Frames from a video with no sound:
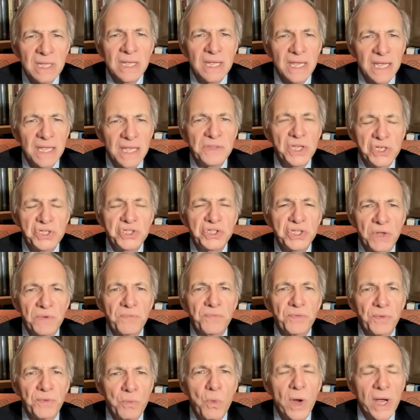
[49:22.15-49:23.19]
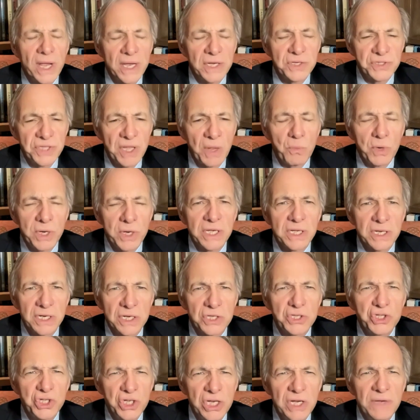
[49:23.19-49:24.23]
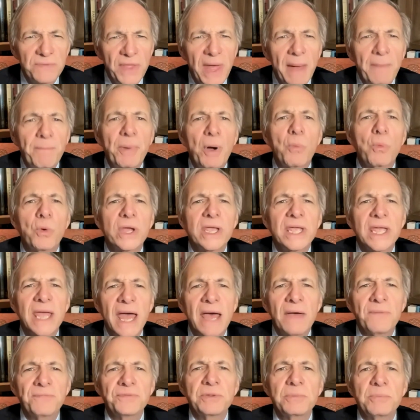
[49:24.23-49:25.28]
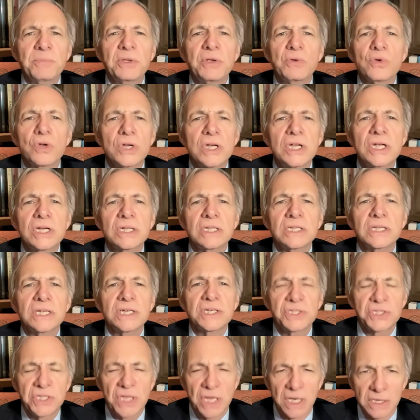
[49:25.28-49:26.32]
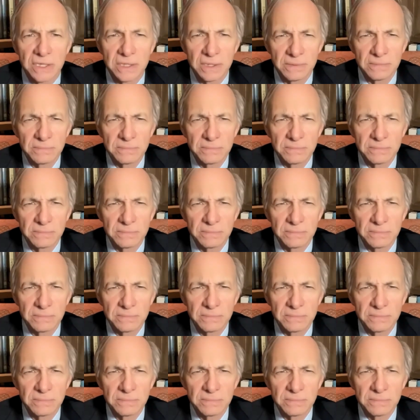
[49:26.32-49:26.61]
in these different ways that we can achieve that, but we have to be realistic.